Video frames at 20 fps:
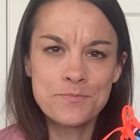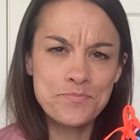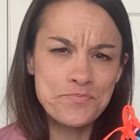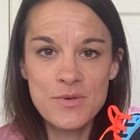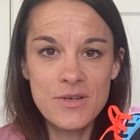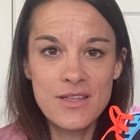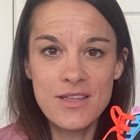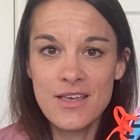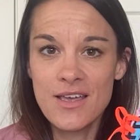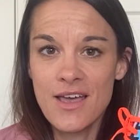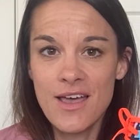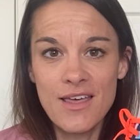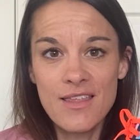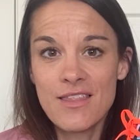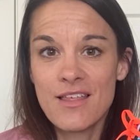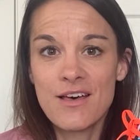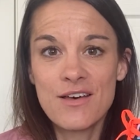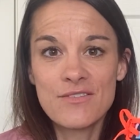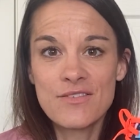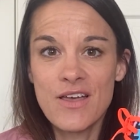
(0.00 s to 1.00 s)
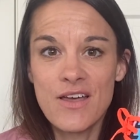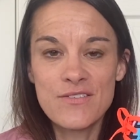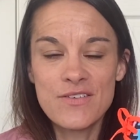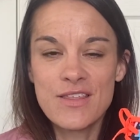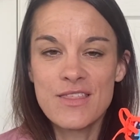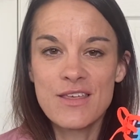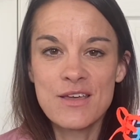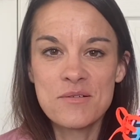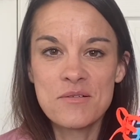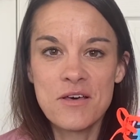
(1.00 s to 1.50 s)
Really, I love
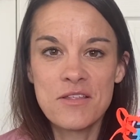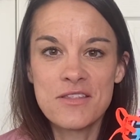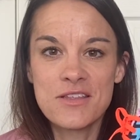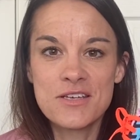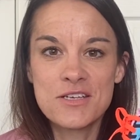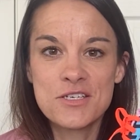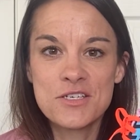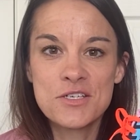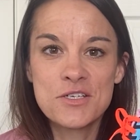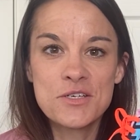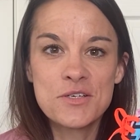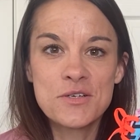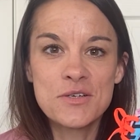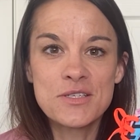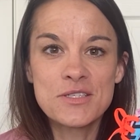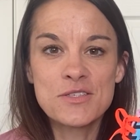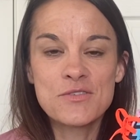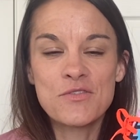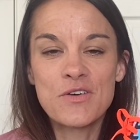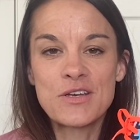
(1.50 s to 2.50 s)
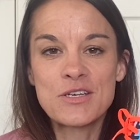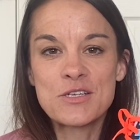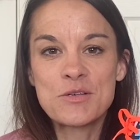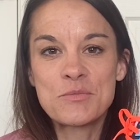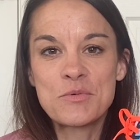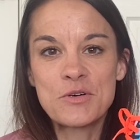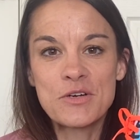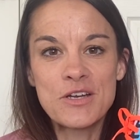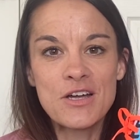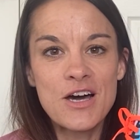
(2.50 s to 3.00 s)
everything about this shoe. It's fun to
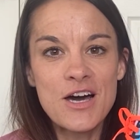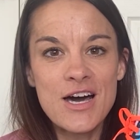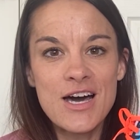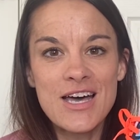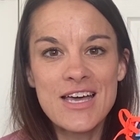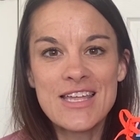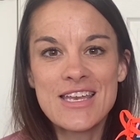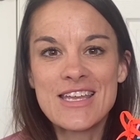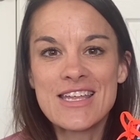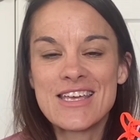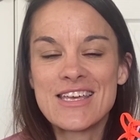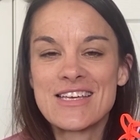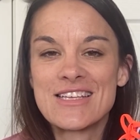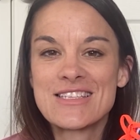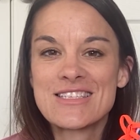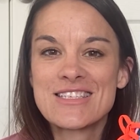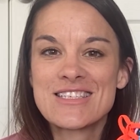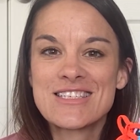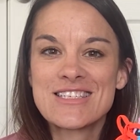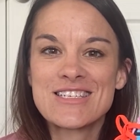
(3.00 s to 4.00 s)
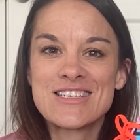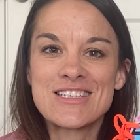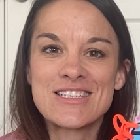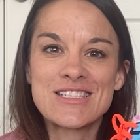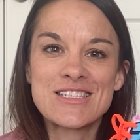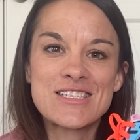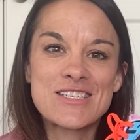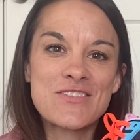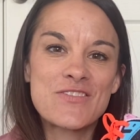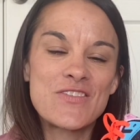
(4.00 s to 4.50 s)
put on. It's
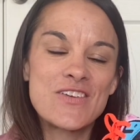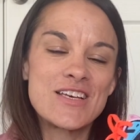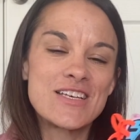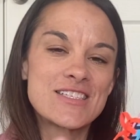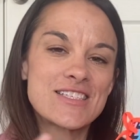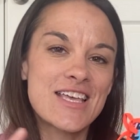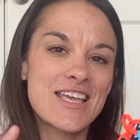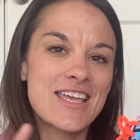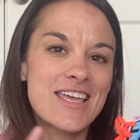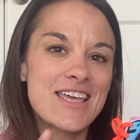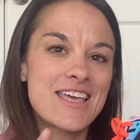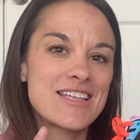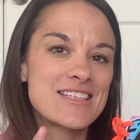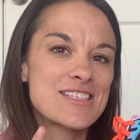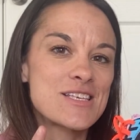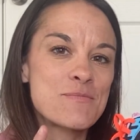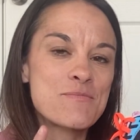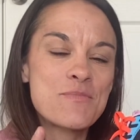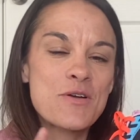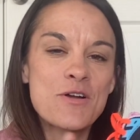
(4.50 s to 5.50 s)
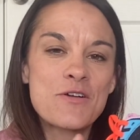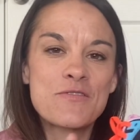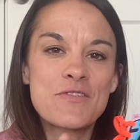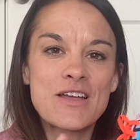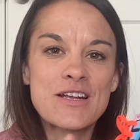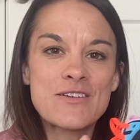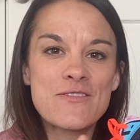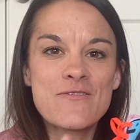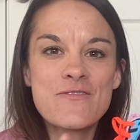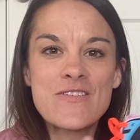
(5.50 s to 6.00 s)
just feels like it's a
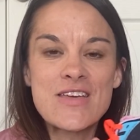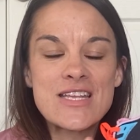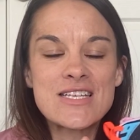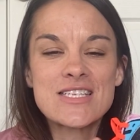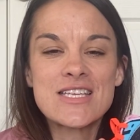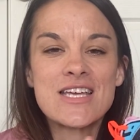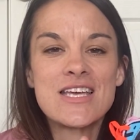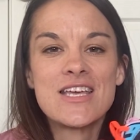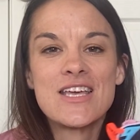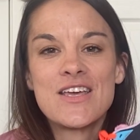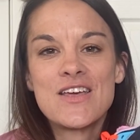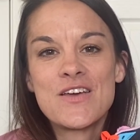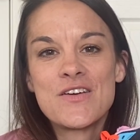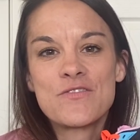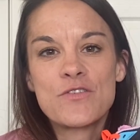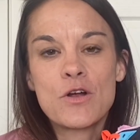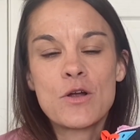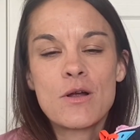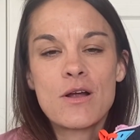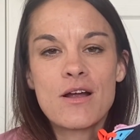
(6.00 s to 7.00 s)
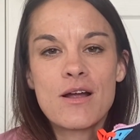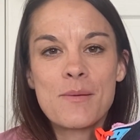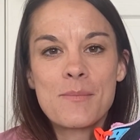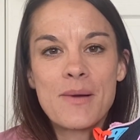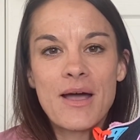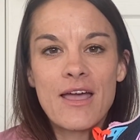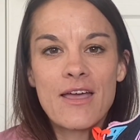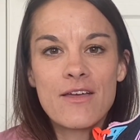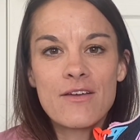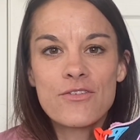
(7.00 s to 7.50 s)
perfect fit for
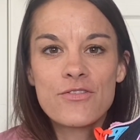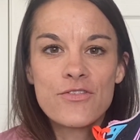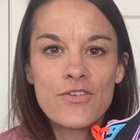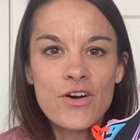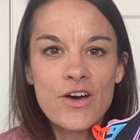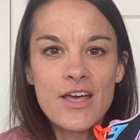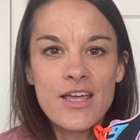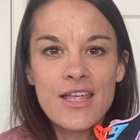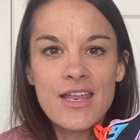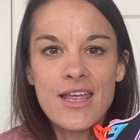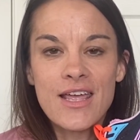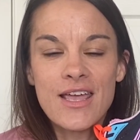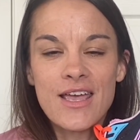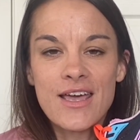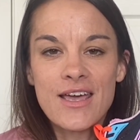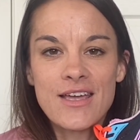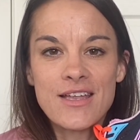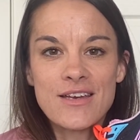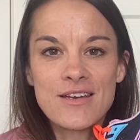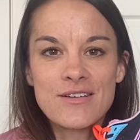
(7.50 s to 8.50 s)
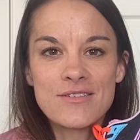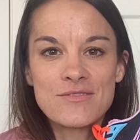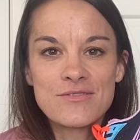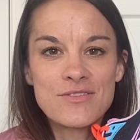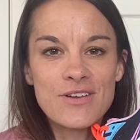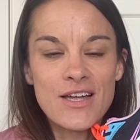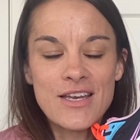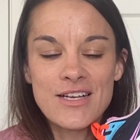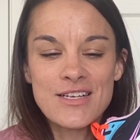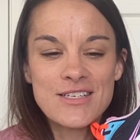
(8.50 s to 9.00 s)
my foot and
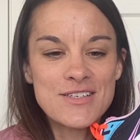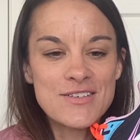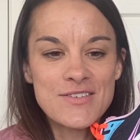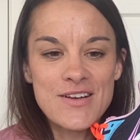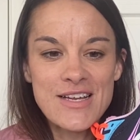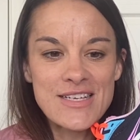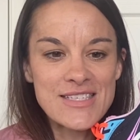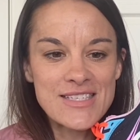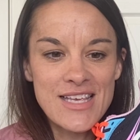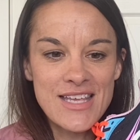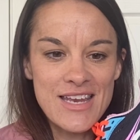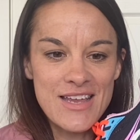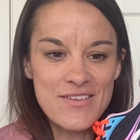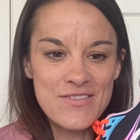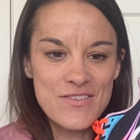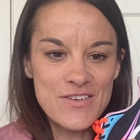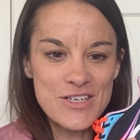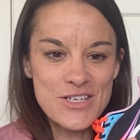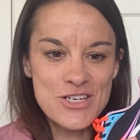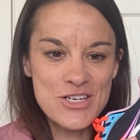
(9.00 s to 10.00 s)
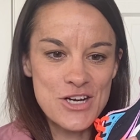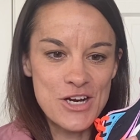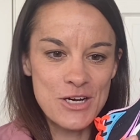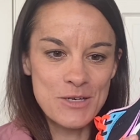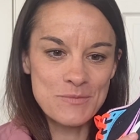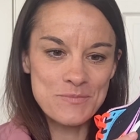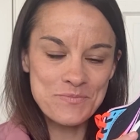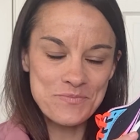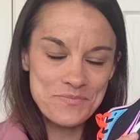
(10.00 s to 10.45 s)
ready to race in it for sure.